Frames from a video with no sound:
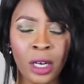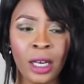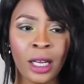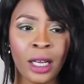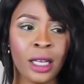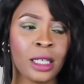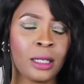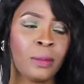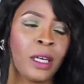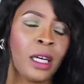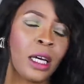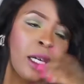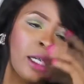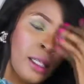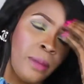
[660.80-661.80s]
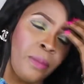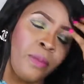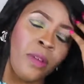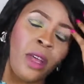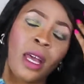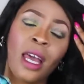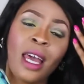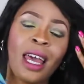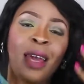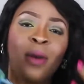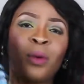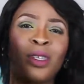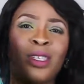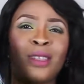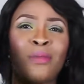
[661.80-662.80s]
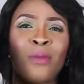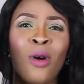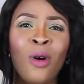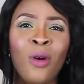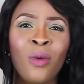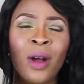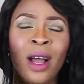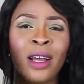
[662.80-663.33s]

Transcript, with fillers: it is because it was small.